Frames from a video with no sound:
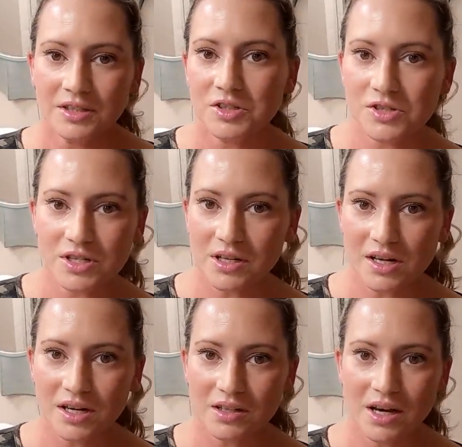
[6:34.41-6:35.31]
Their
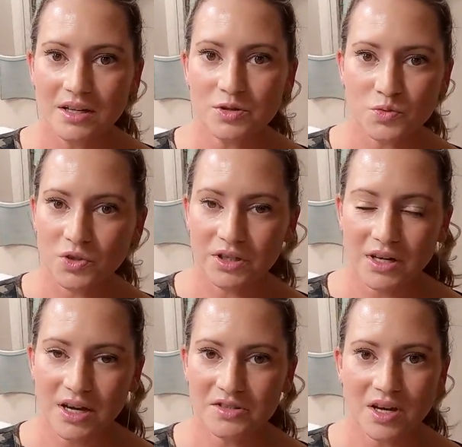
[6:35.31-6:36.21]
Suncut line is really
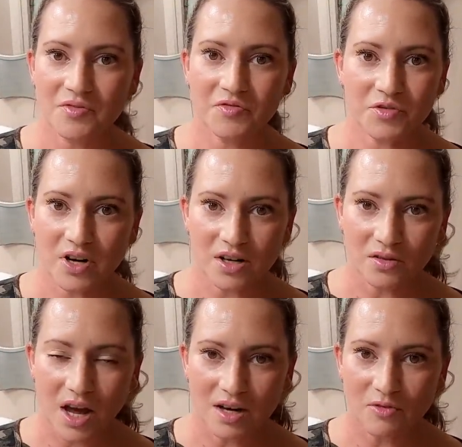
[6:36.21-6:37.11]
nice. I've tried a
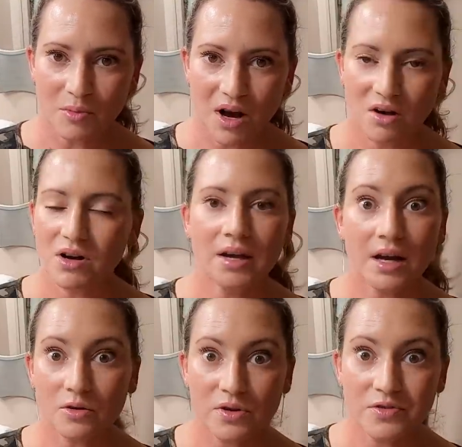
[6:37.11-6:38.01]
lot of them out. I
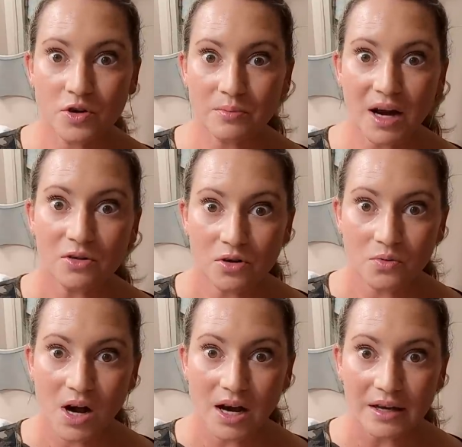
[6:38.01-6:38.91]
got to review them. I don't know
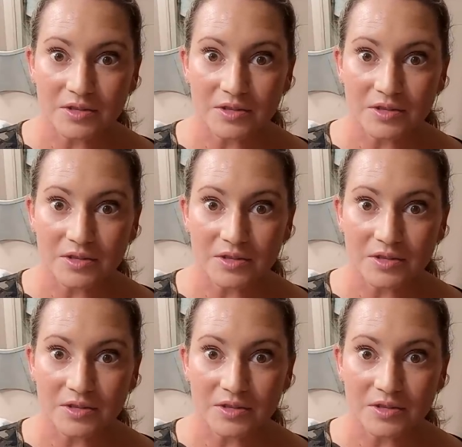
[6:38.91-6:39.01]
why.